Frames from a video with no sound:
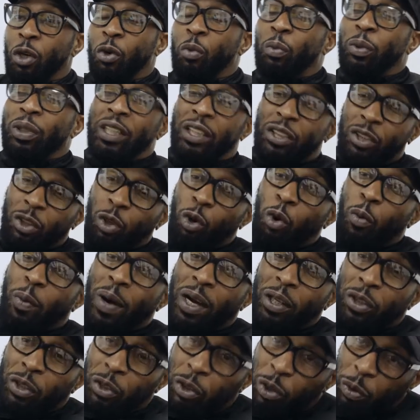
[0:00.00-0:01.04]
We need to go
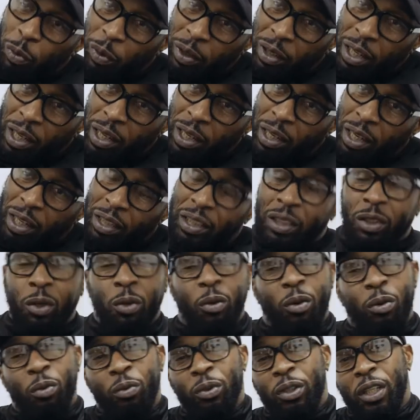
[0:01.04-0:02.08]
back to doing that. And you go,
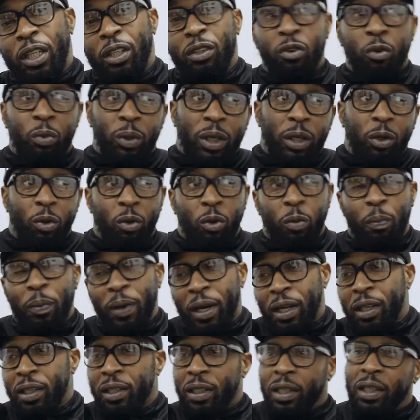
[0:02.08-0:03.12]
oh, yeah, okay, Uncle Pat.